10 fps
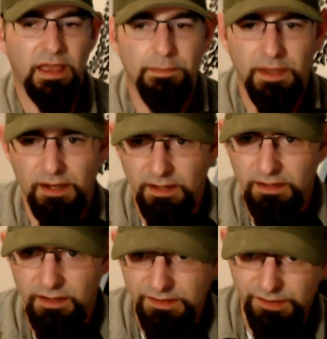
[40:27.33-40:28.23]
painting
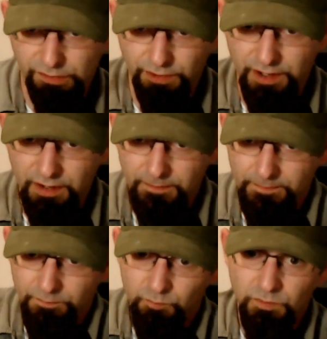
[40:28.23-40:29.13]
is 3
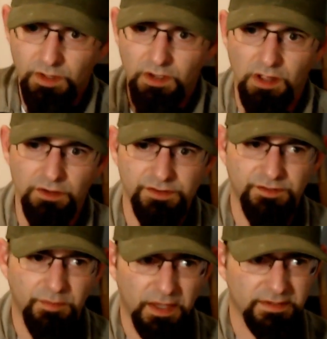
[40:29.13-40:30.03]
colors
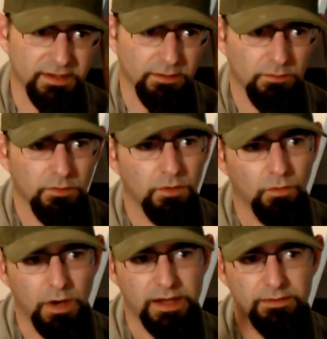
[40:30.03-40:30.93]
of painting:
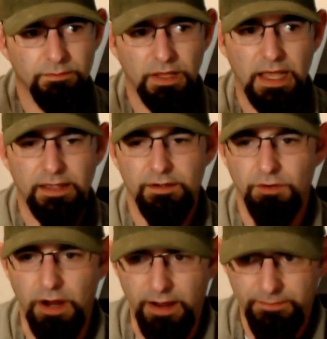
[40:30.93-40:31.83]
white, black,
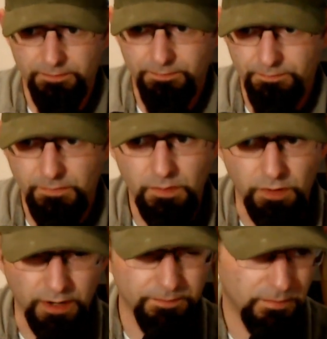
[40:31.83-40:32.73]
gray, right?